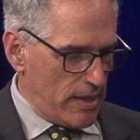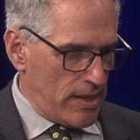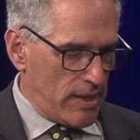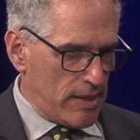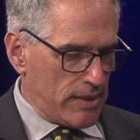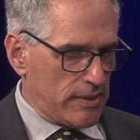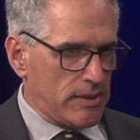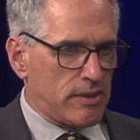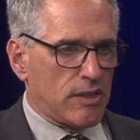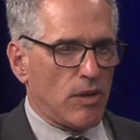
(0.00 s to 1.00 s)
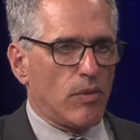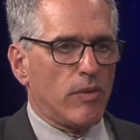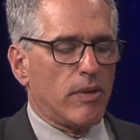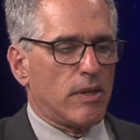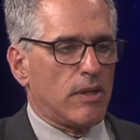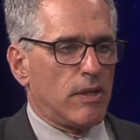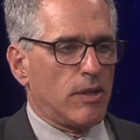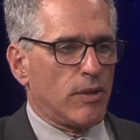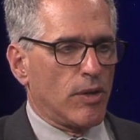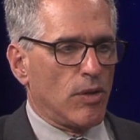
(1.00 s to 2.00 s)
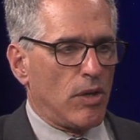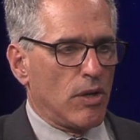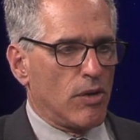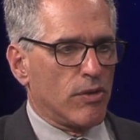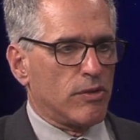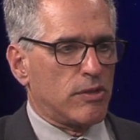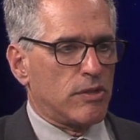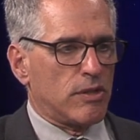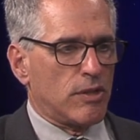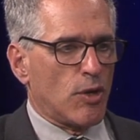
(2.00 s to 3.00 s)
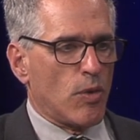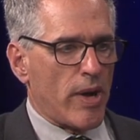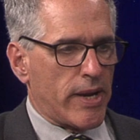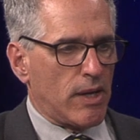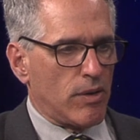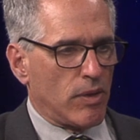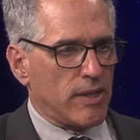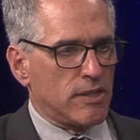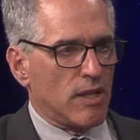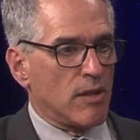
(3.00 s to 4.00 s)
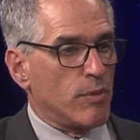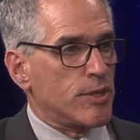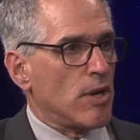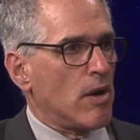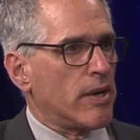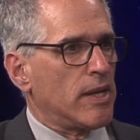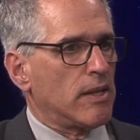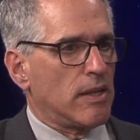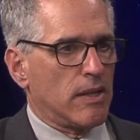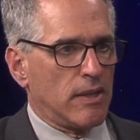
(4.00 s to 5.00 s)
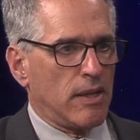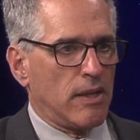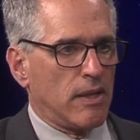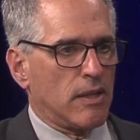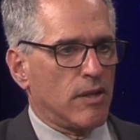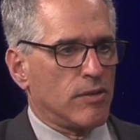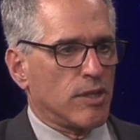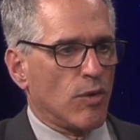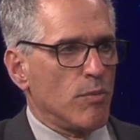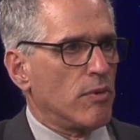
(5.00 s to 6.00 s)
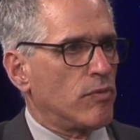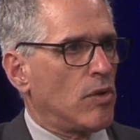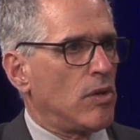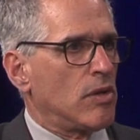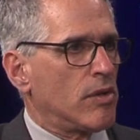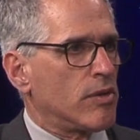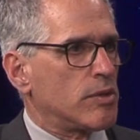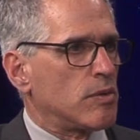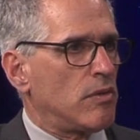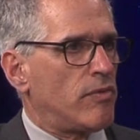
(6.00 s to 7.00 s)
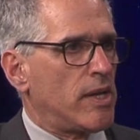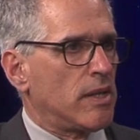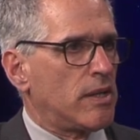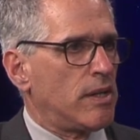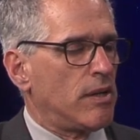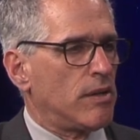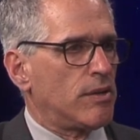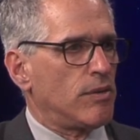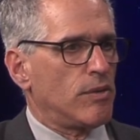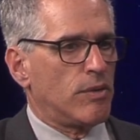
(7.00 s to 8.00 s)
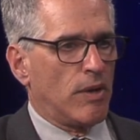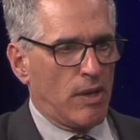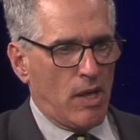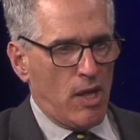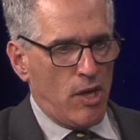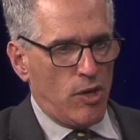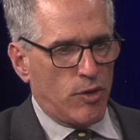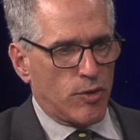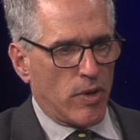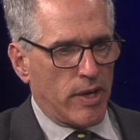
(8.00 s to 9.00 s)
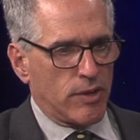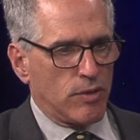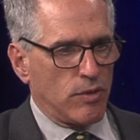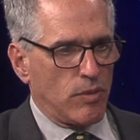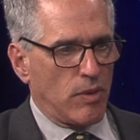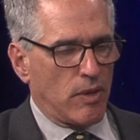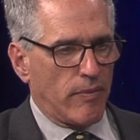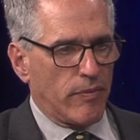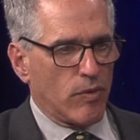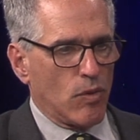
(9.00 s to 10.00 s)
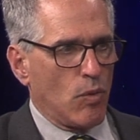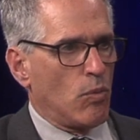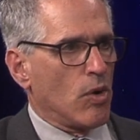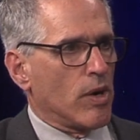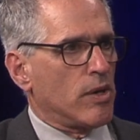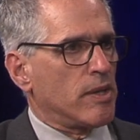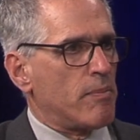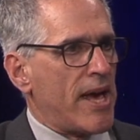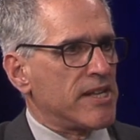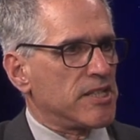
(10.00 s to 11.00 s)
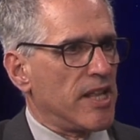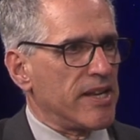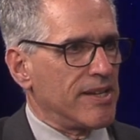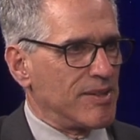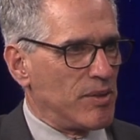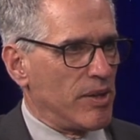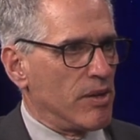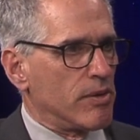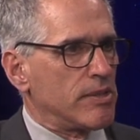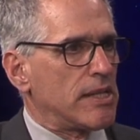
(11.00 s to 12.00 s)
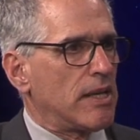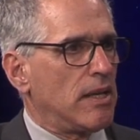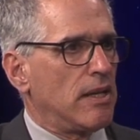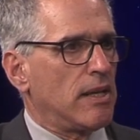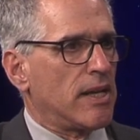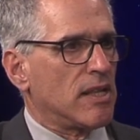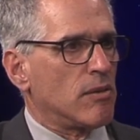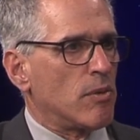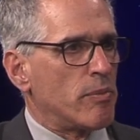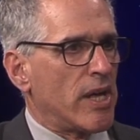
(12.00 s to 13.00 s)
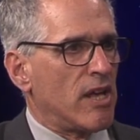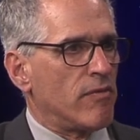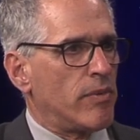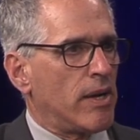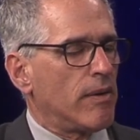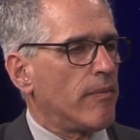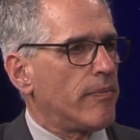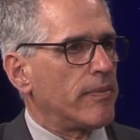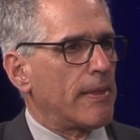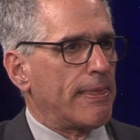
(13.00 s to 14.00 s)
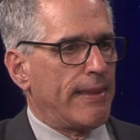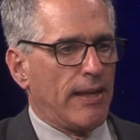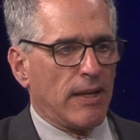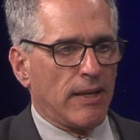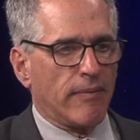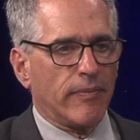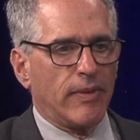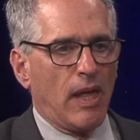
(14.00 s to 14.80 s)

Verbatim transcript: Uh, so to the dog owners' credit, or at least to the majority, the, there's a group of dog owners who will volunteer to try to um, work on the backsliding dog owners, get them to behave better. Um,